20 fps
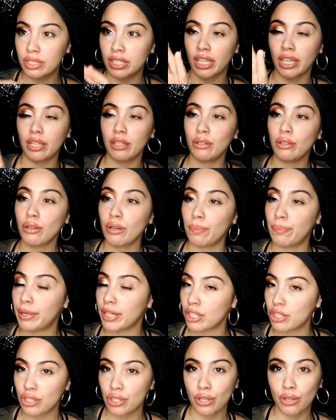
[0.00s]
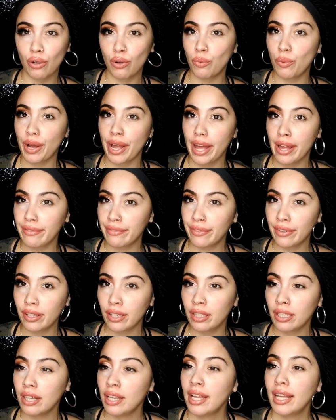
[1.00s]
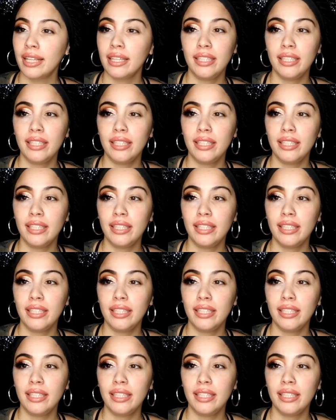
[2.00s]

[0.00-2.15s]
take your little picture or whatever.